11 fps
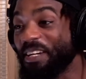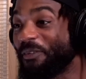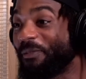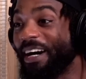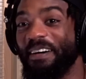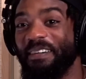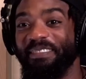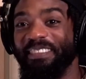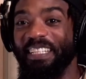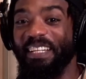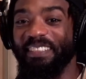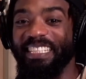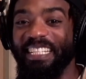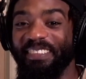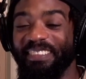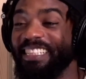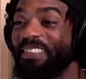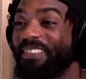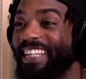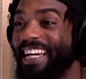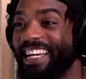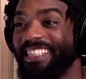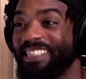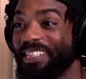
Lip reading: moms, you know, single dads too.